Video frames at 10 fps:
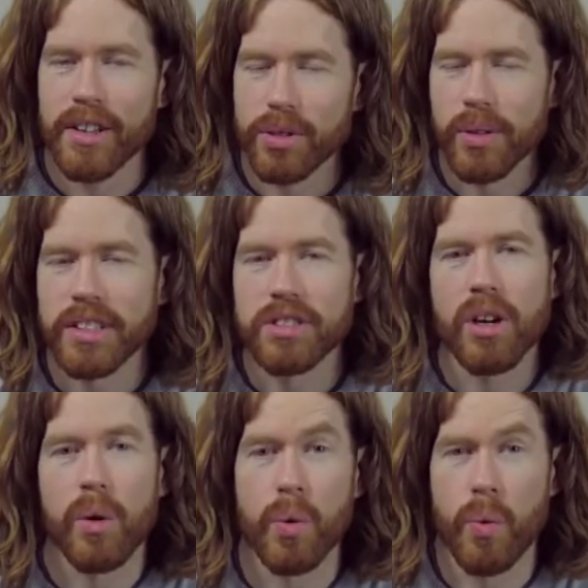So let's
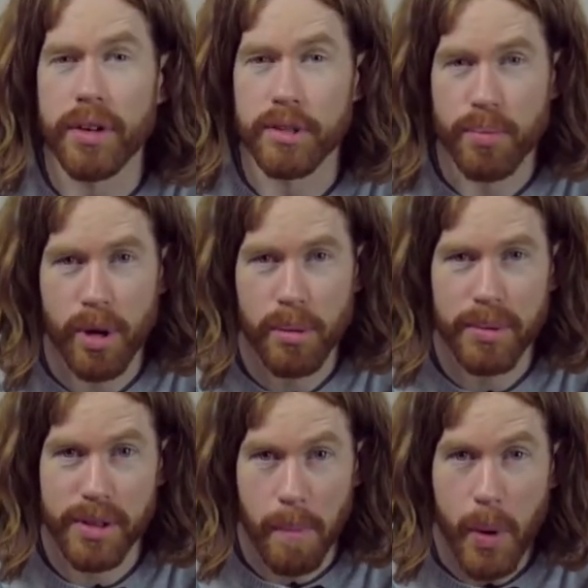start with what is
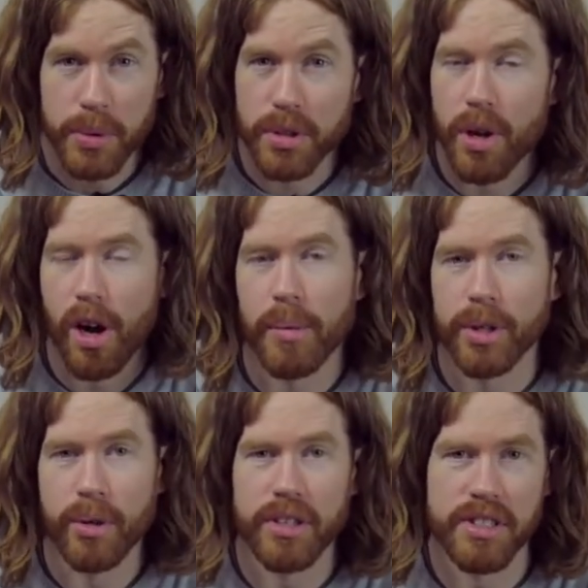probably the most
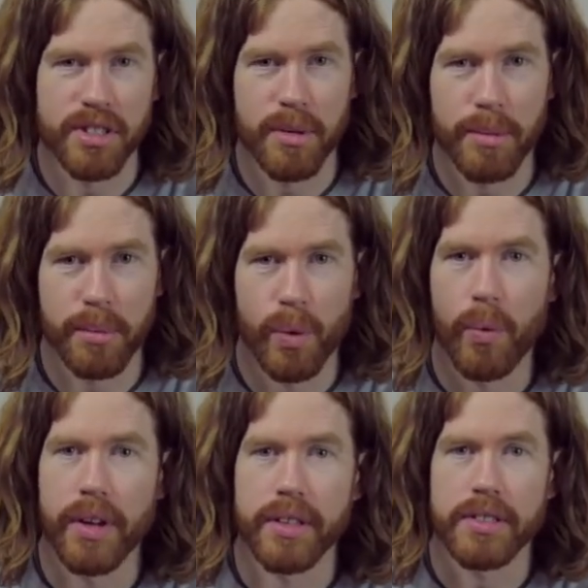common criticism that people
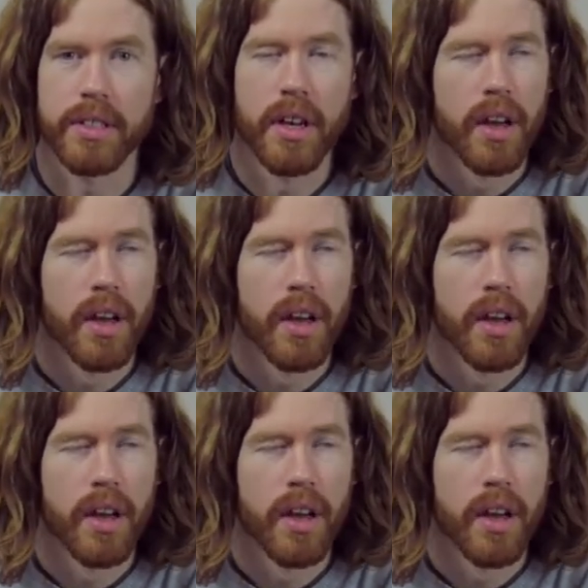raise.